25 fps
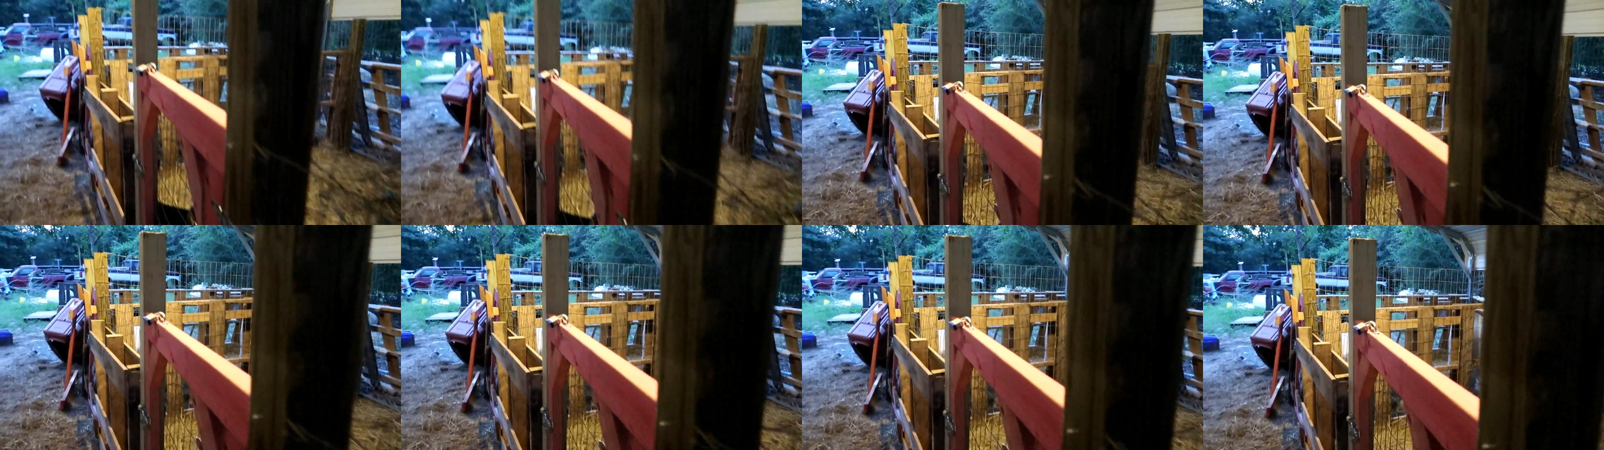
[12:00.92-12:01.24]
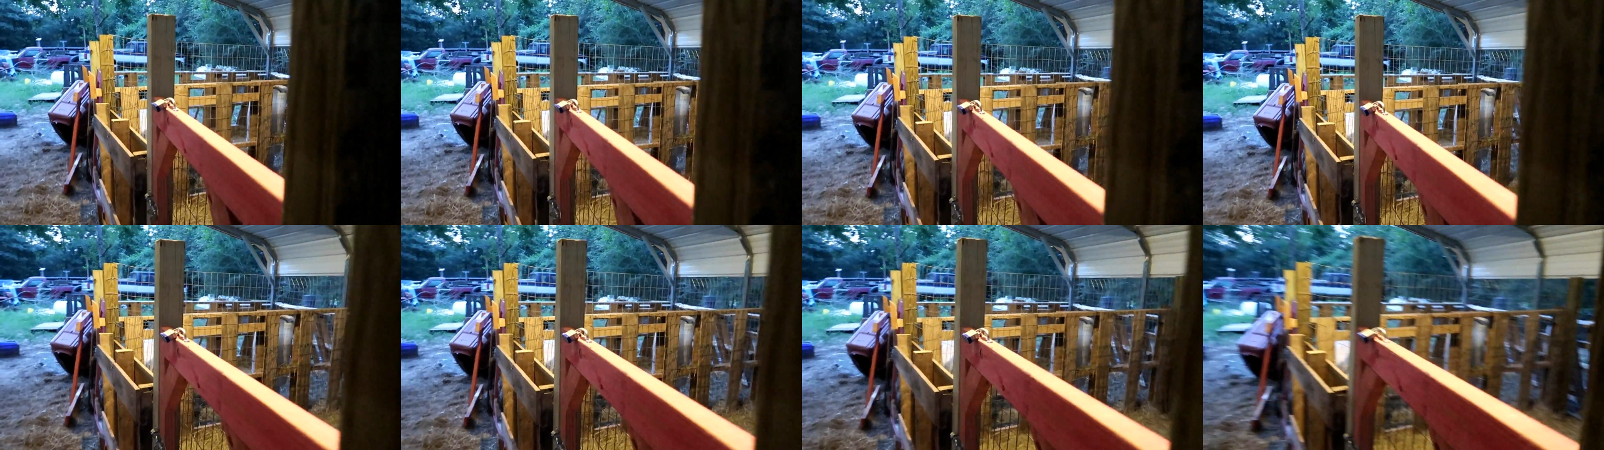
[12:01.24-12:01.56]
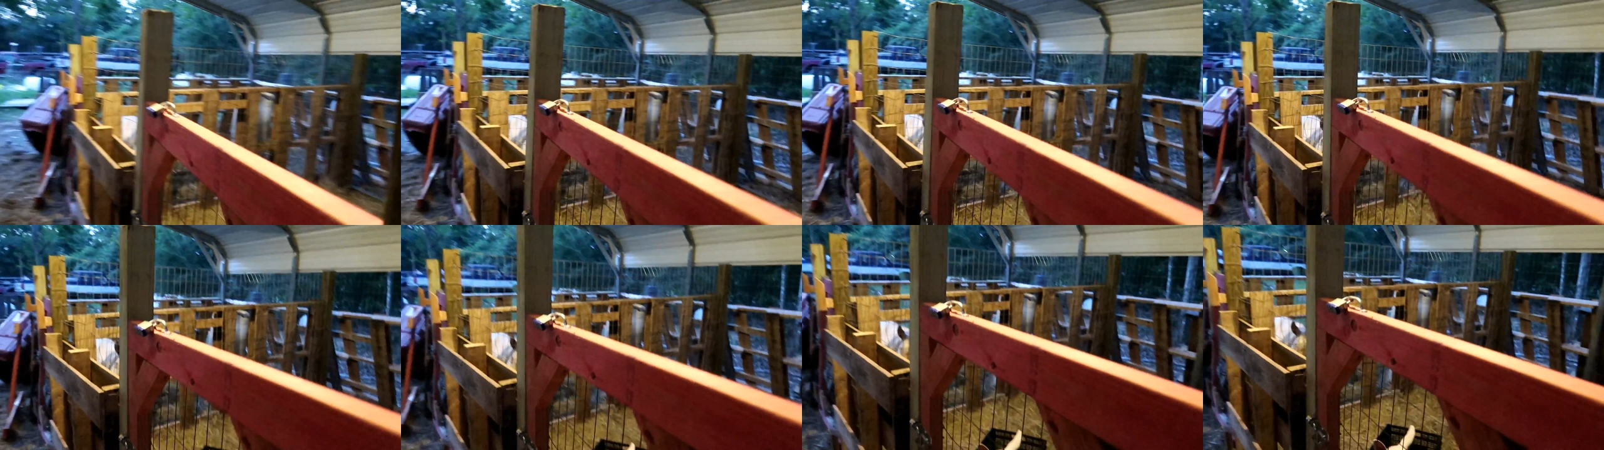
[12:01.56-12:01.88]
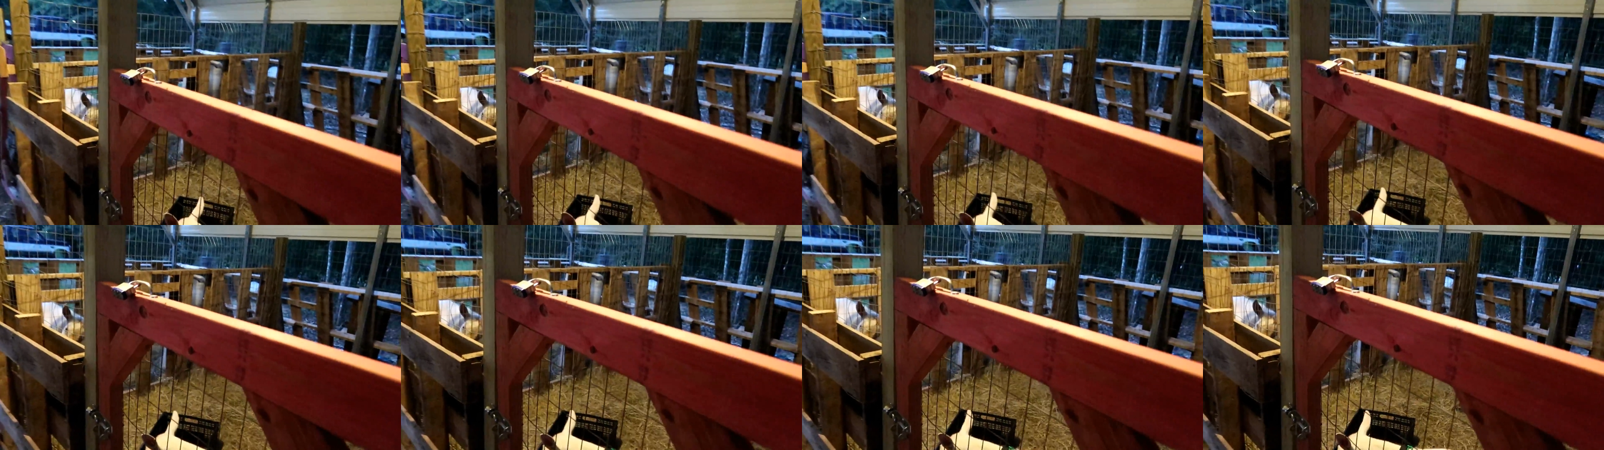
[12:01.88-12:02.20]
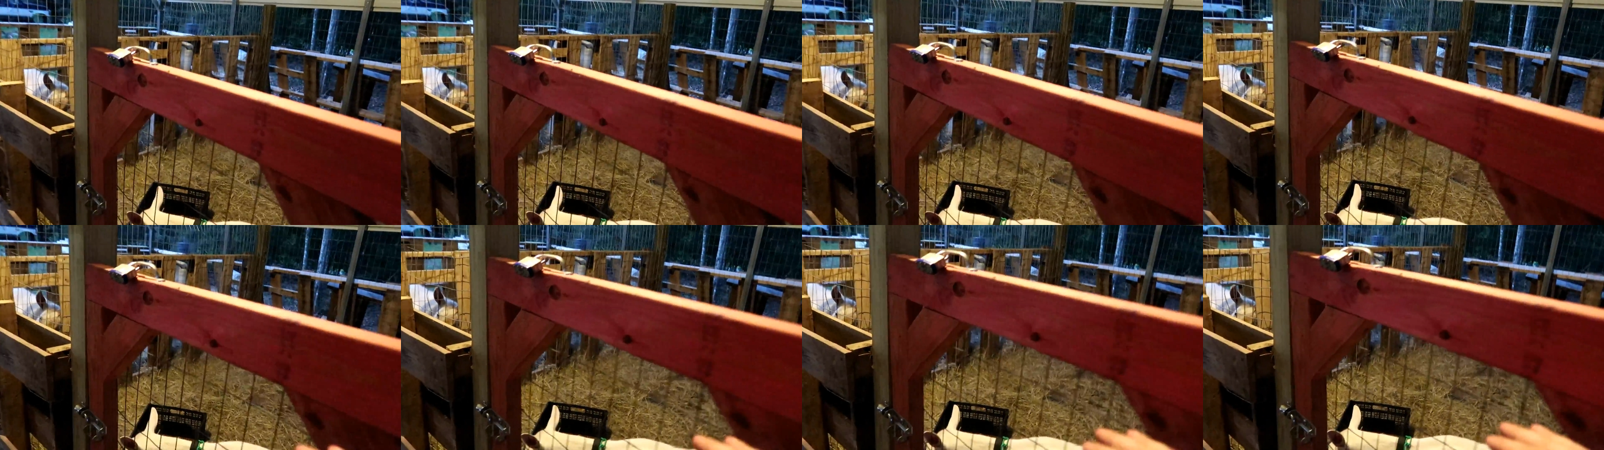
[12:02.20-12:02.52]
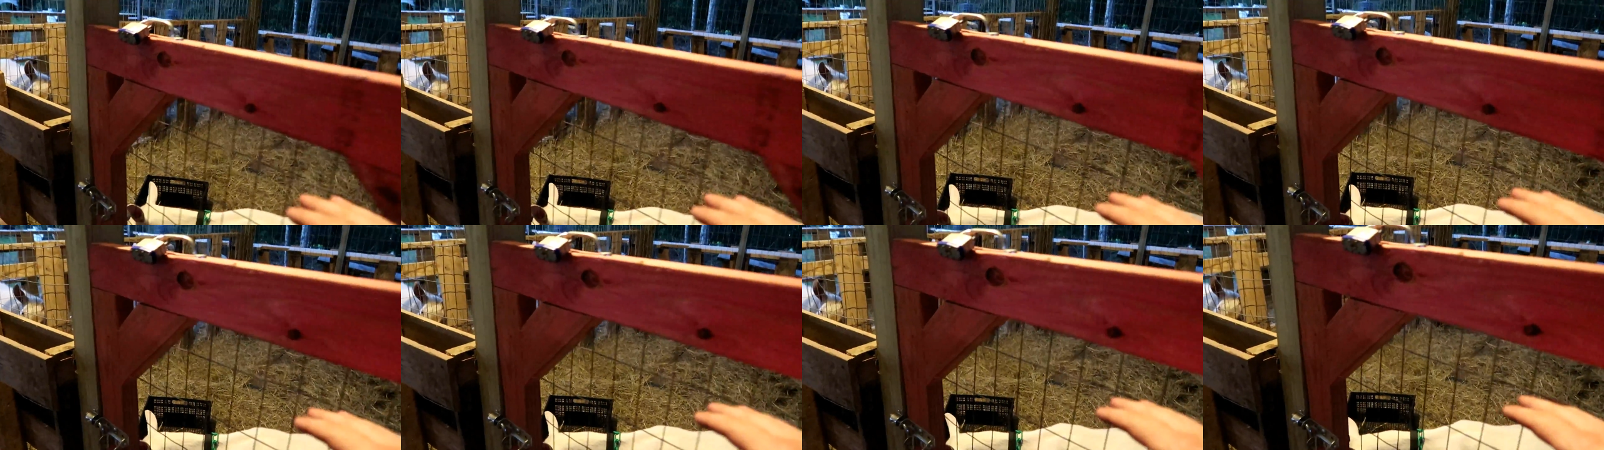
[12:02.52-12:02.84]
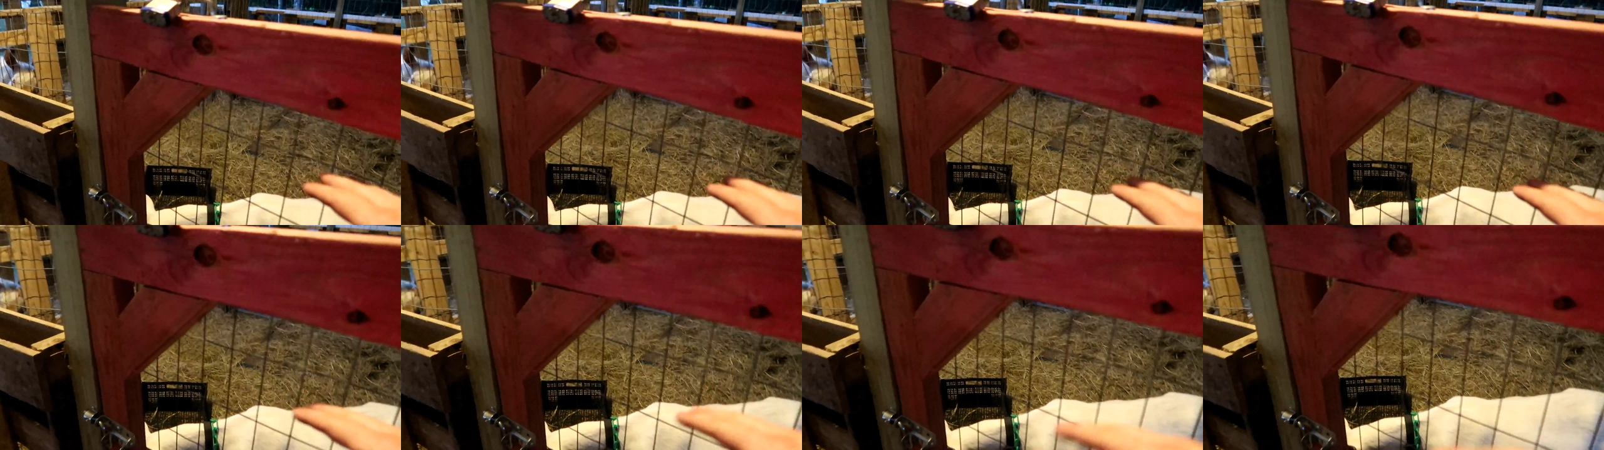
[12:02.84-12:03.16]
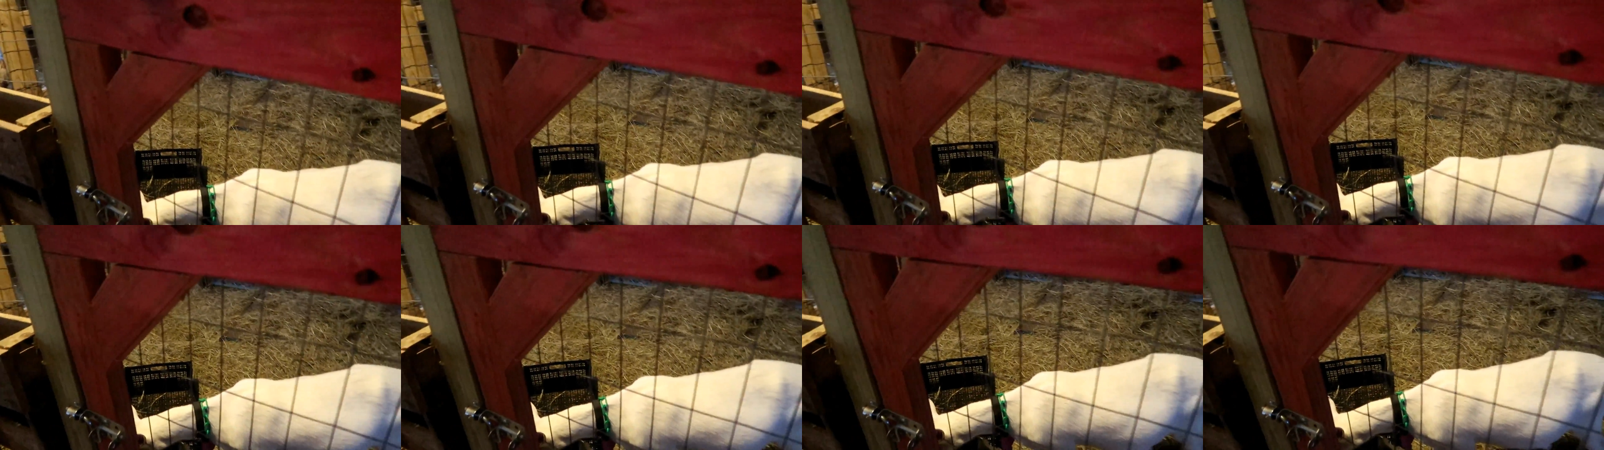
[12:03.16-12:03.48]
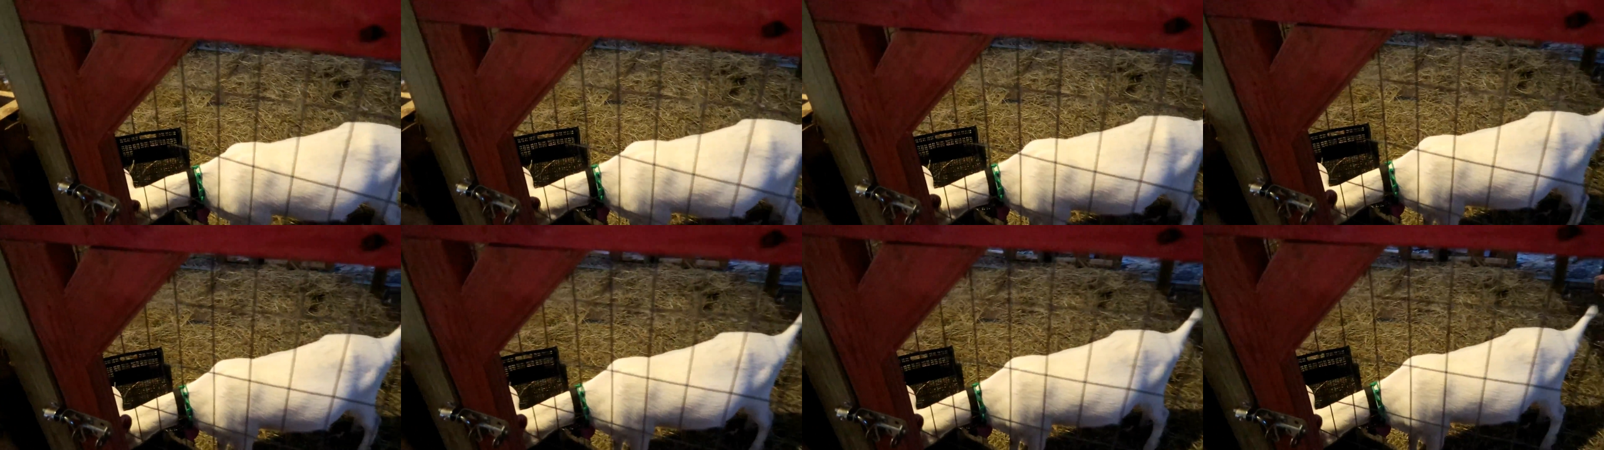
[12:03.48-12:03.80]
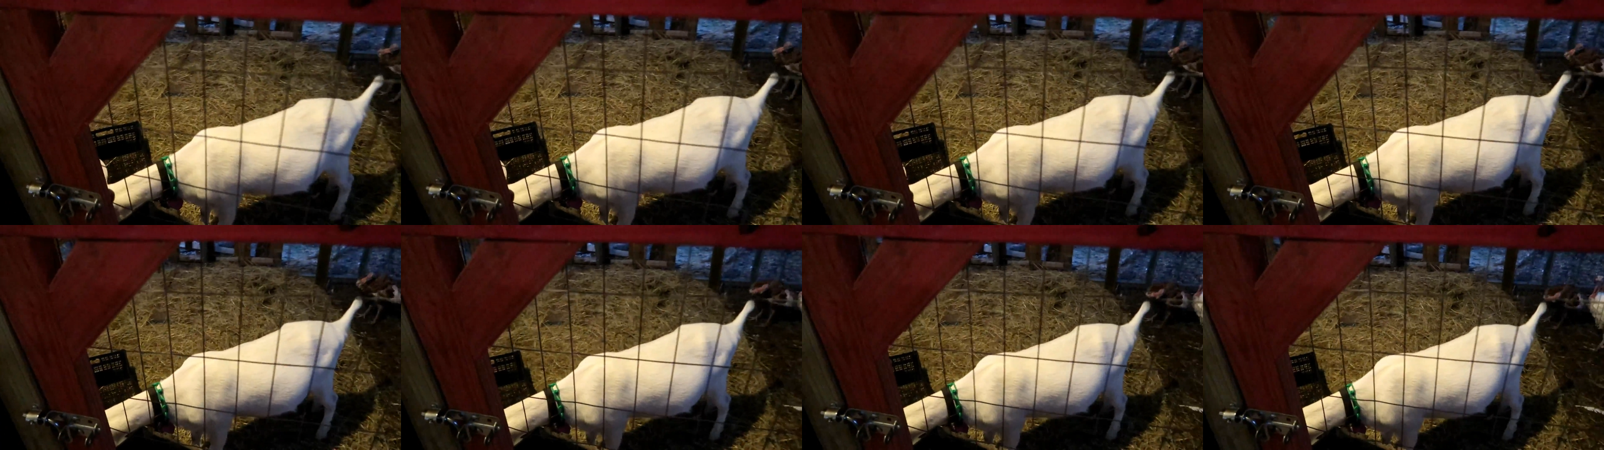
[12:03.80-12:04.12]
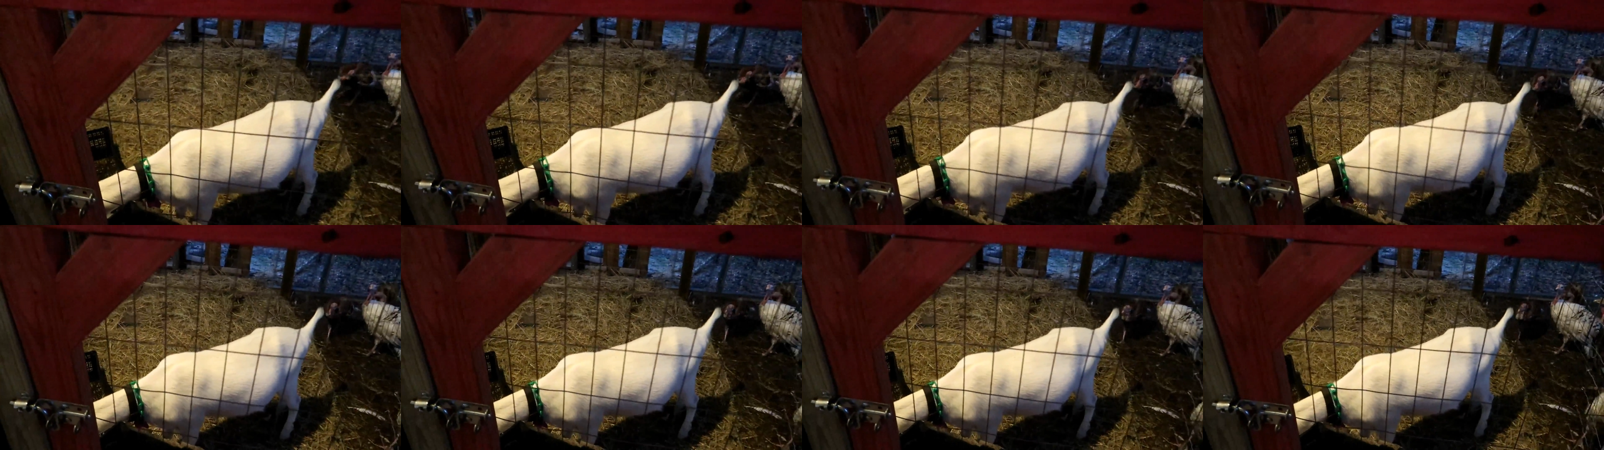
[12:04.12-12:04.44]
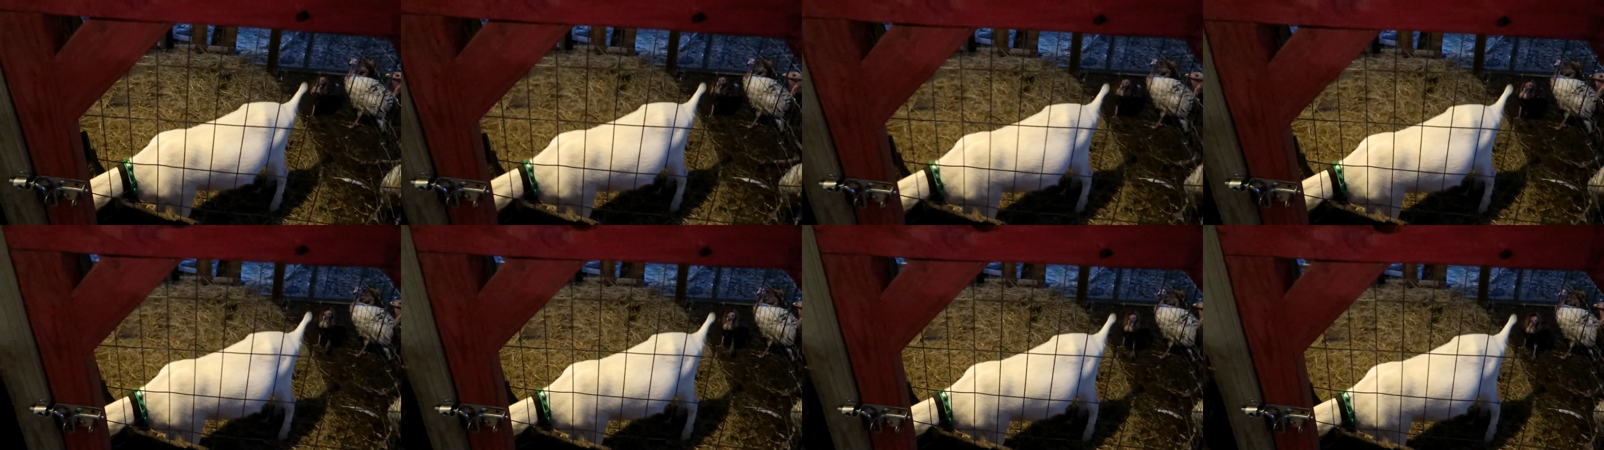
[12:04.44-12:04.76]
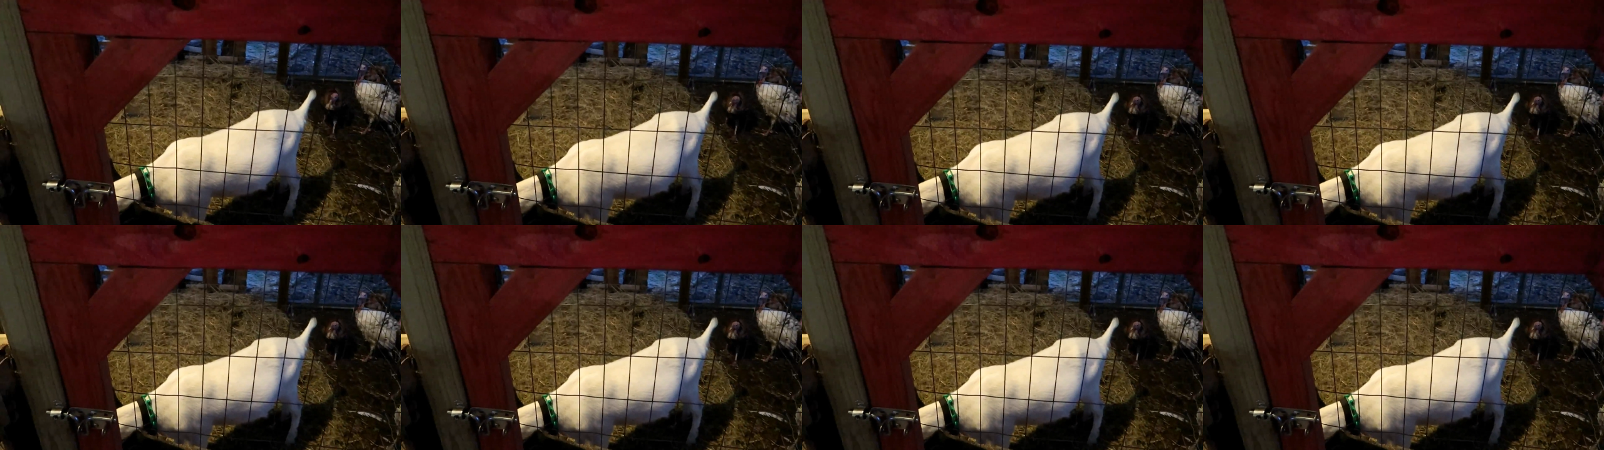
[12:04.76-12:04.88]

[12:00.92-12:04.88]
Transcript: [unreadable: no face in view]